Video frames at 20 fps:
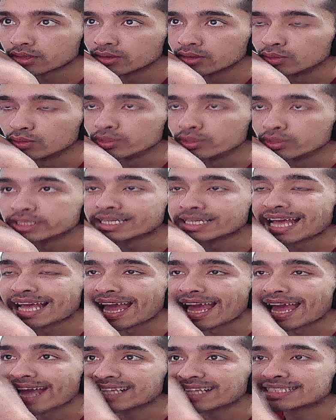which
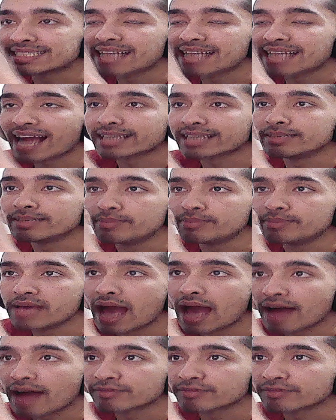exactly
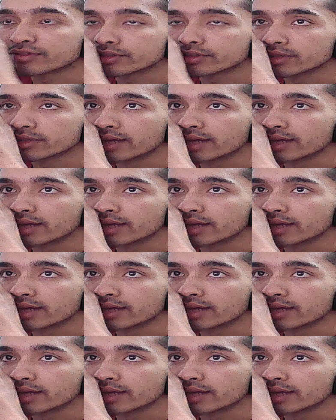behaves